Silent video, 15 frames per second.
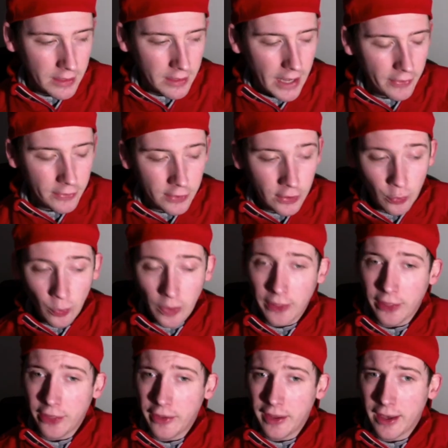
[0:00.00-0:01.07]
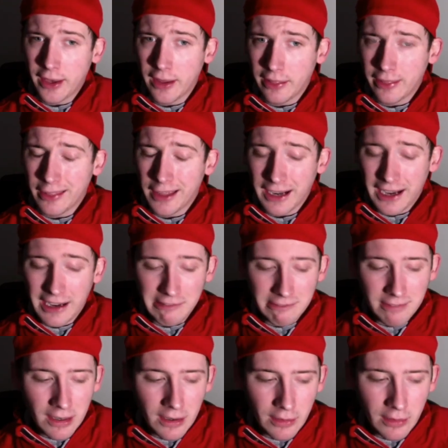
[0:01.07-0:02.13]
Now, this is one thing that I
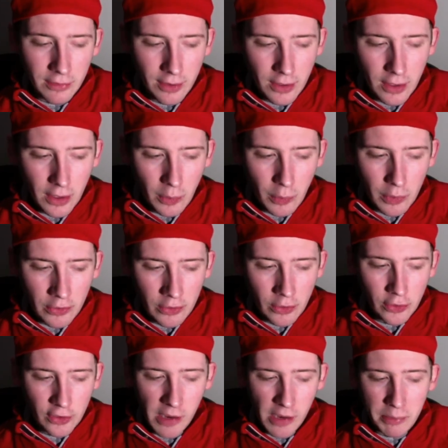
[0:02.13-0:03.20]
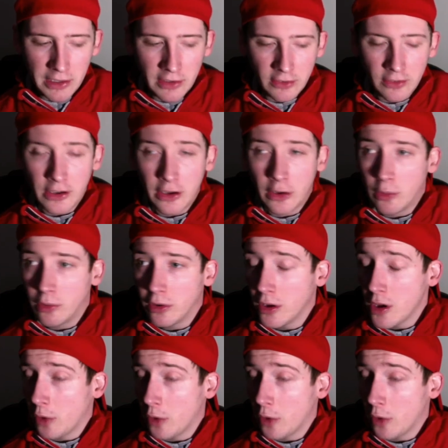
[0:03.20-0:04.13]
love when juice companies do.